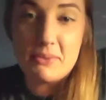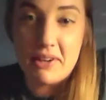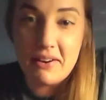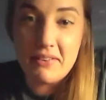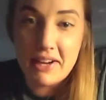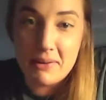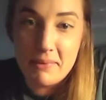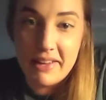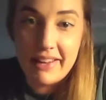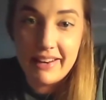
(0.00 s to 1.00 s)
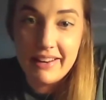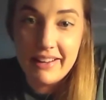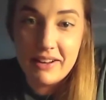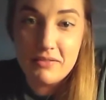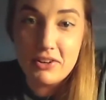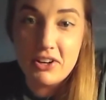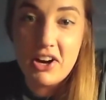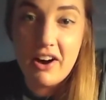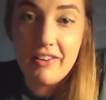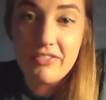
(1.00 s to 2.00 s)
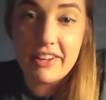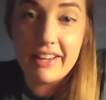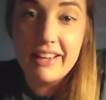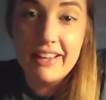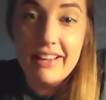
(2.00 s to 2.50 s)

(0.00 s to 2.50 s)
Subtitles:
would I recommend for your coffee?